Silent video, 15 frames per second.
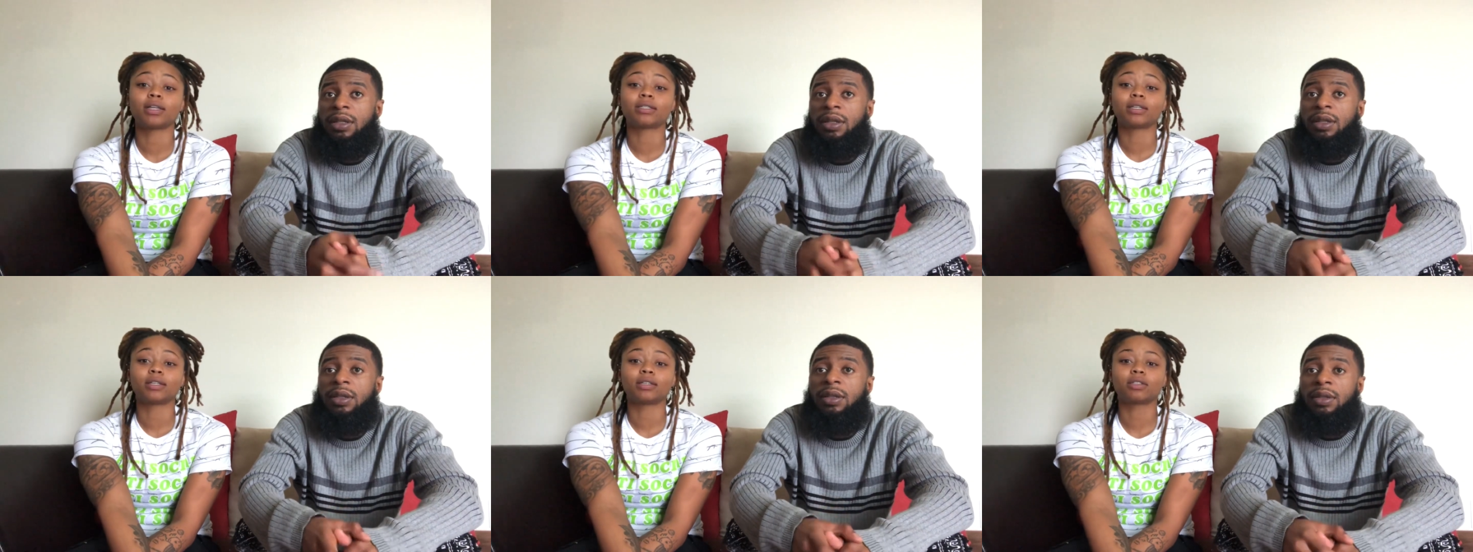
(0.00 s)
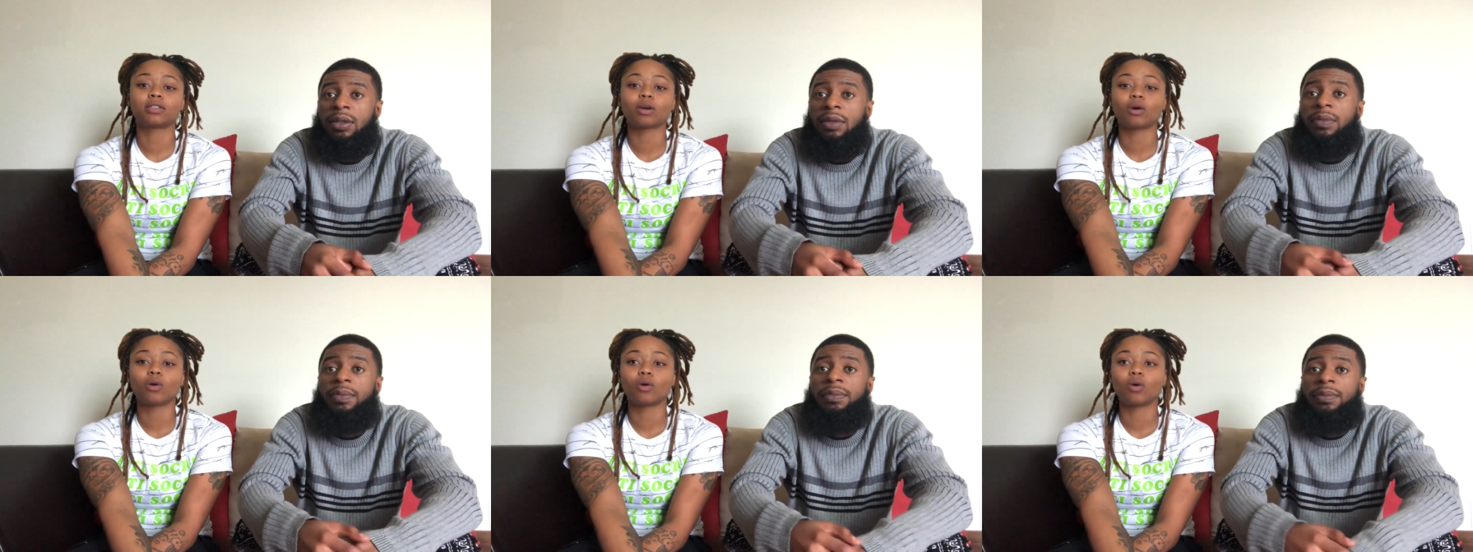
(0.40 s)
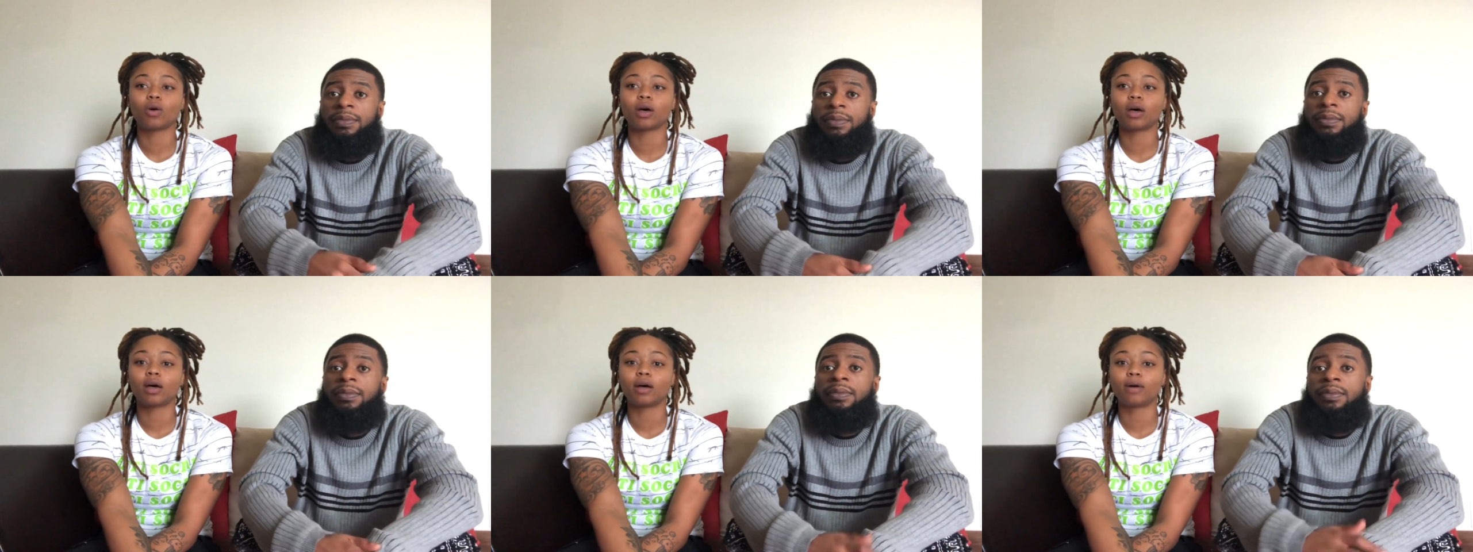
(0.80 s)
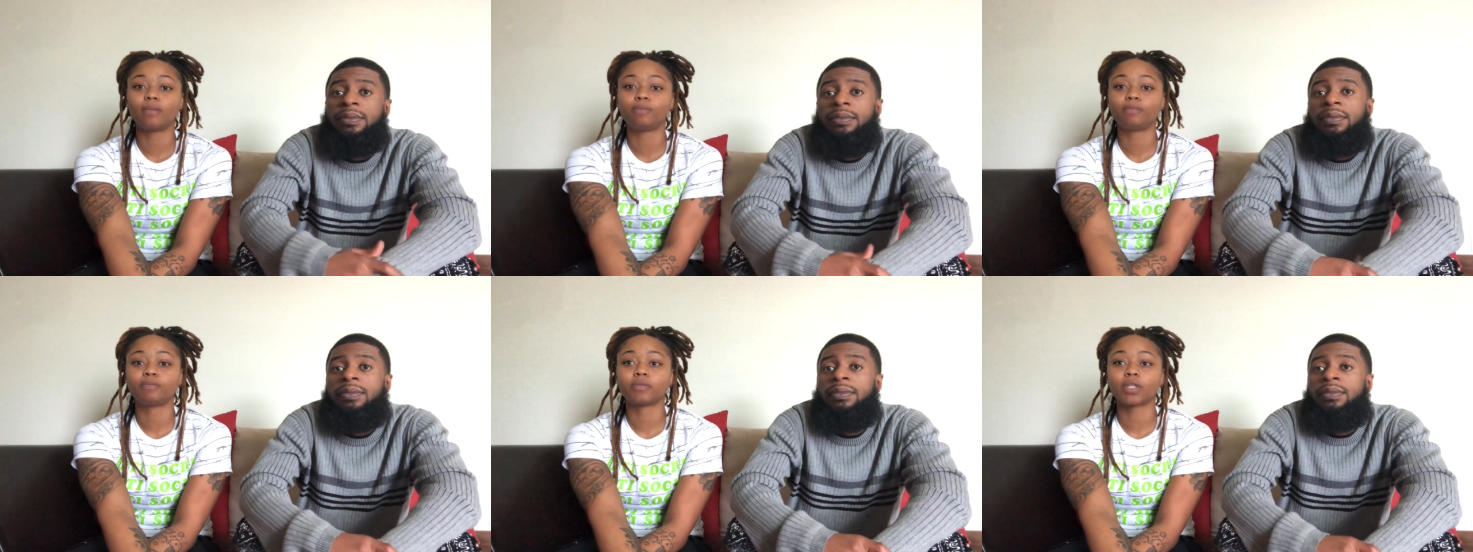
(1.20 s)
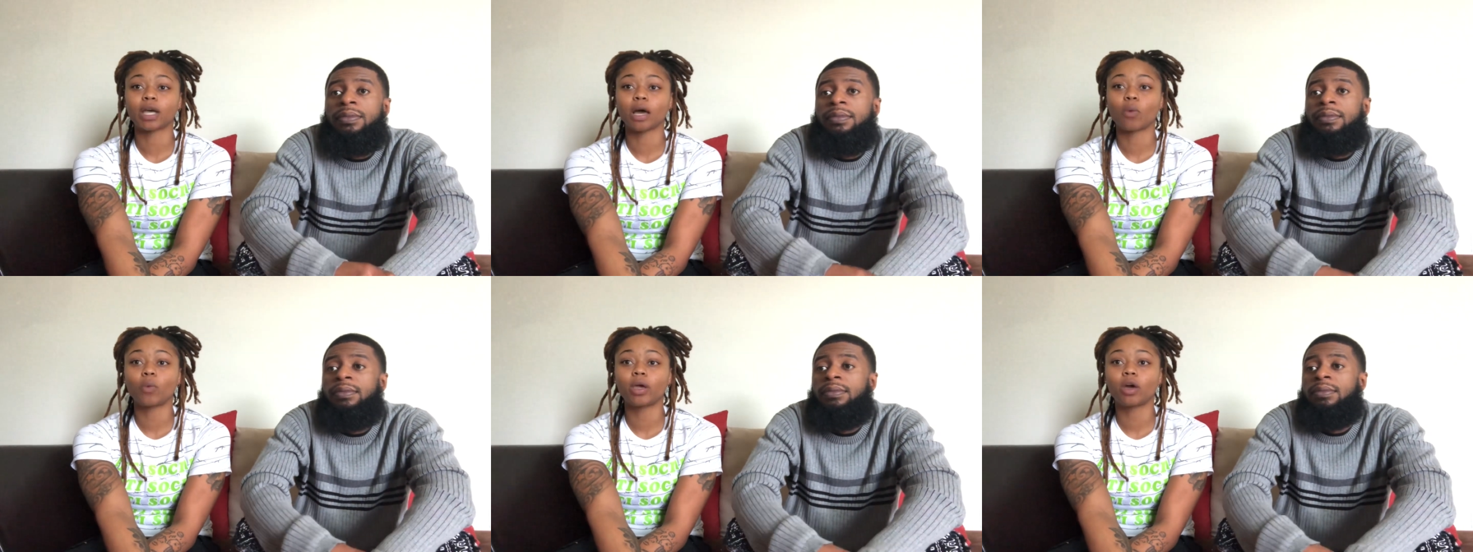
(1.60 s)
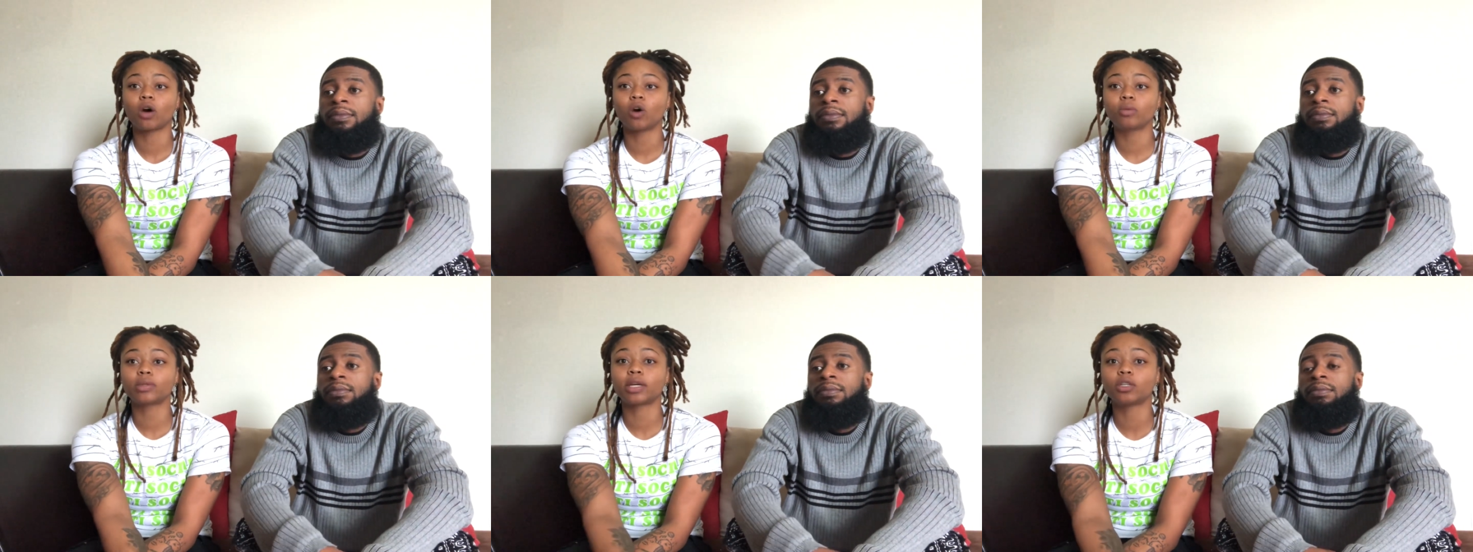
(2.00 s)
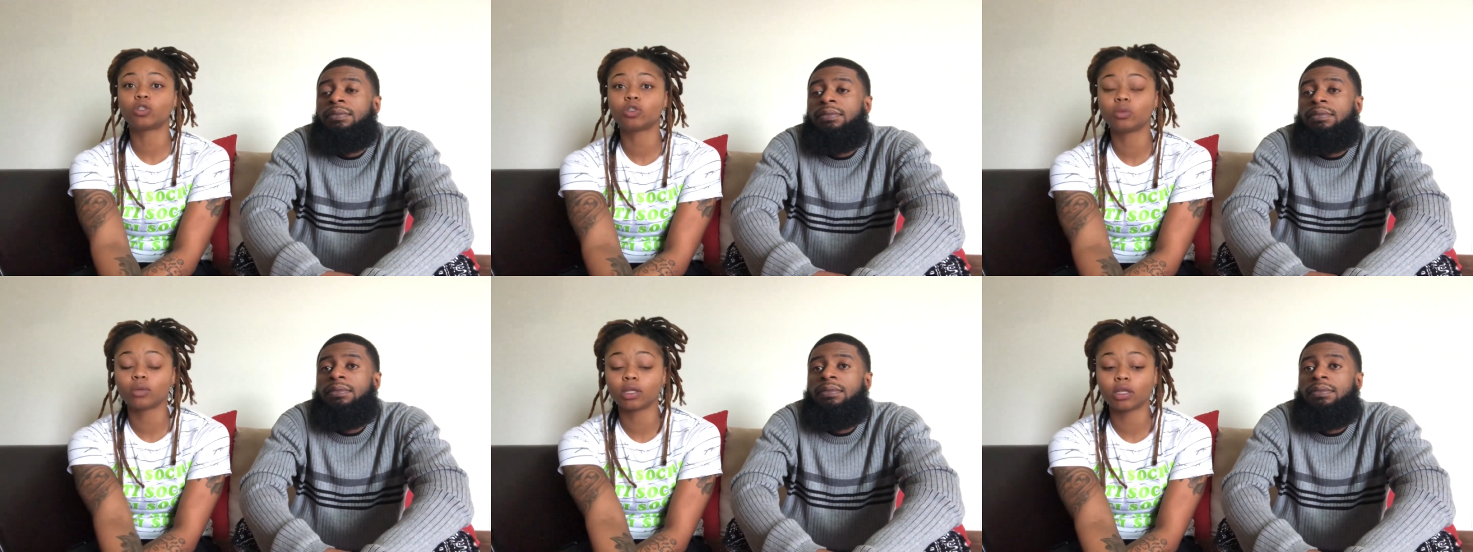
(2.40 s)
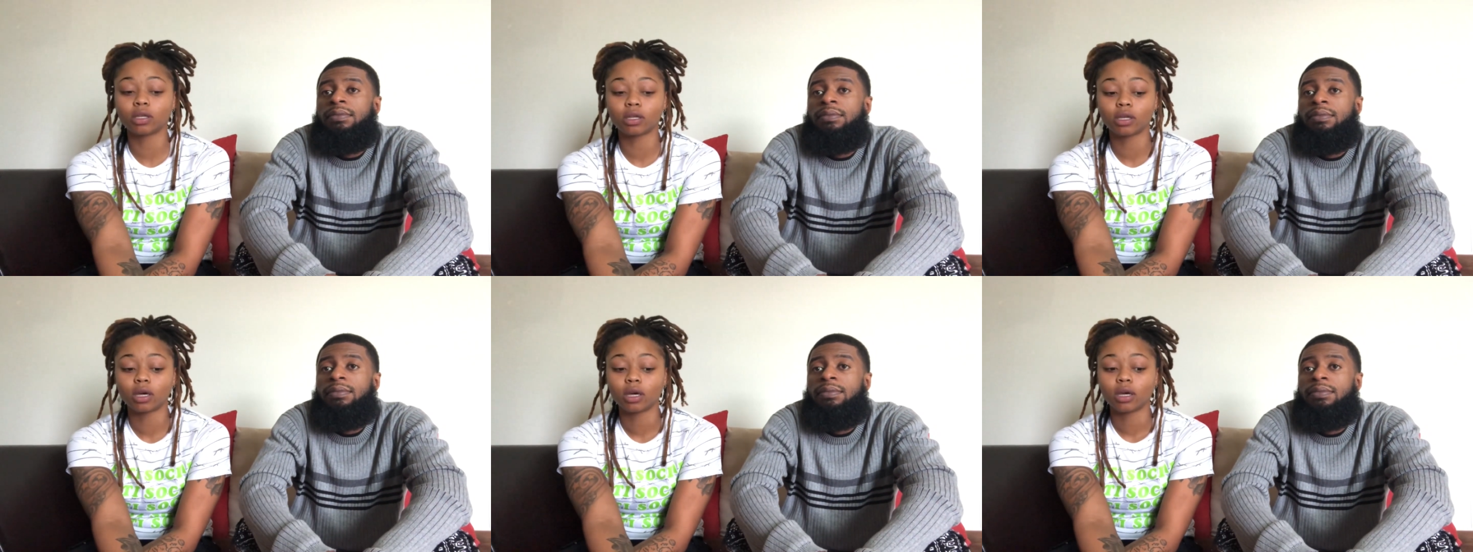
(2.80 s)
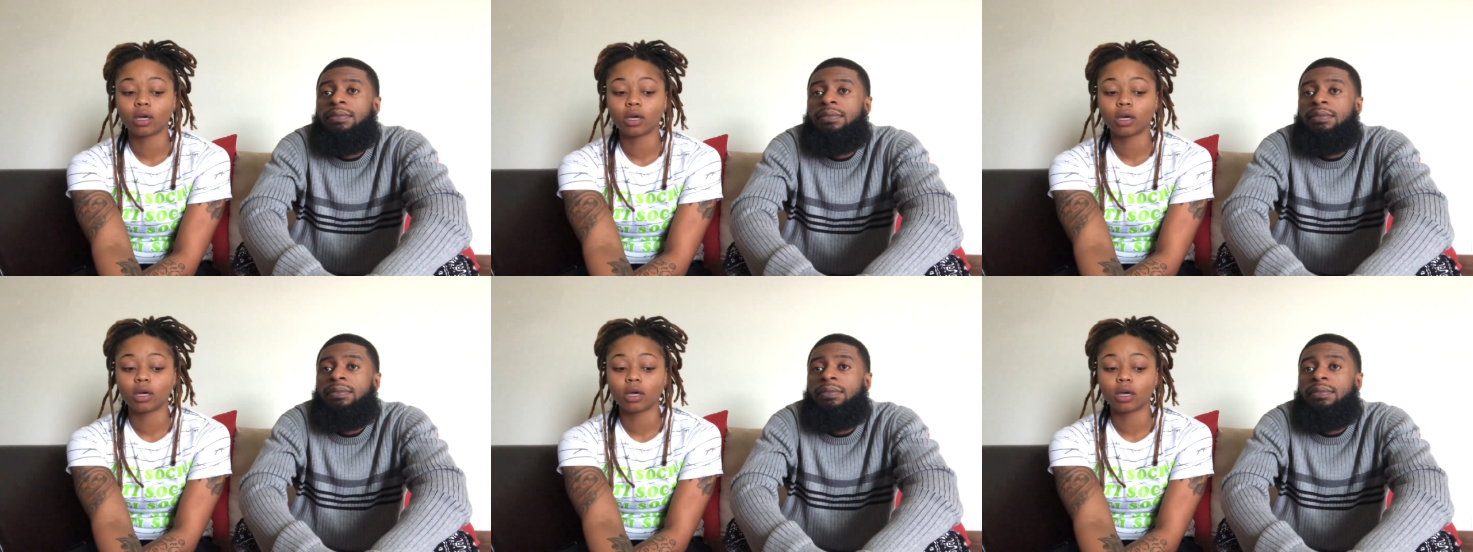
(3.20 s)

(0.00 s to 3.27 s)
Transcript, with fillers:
Speaker 1: it. it. So um, we hope that you really.